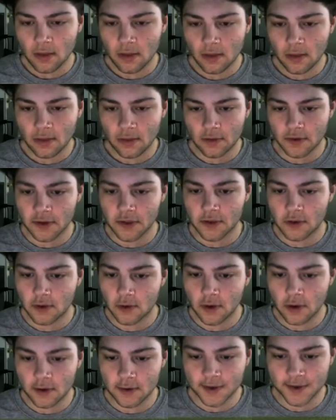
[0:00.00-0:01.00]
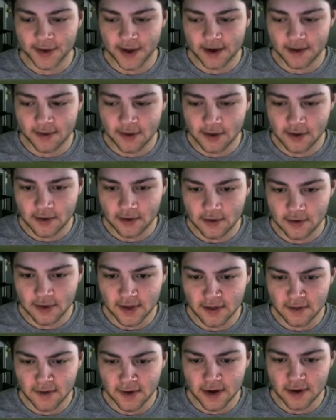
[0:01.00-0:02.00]
3-2, always got to make sure you
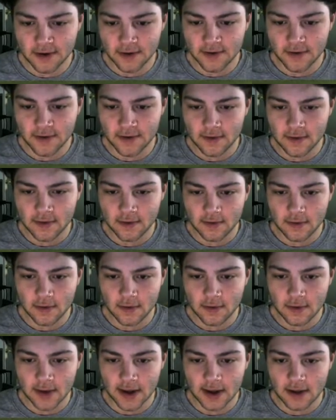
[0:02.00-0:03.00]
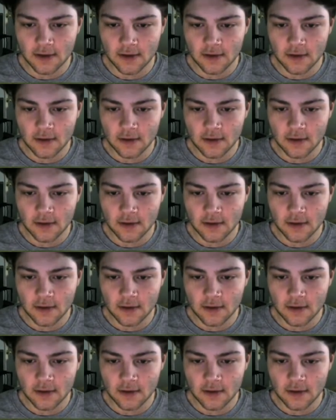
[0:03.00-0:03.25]
send the runners. 2 outs.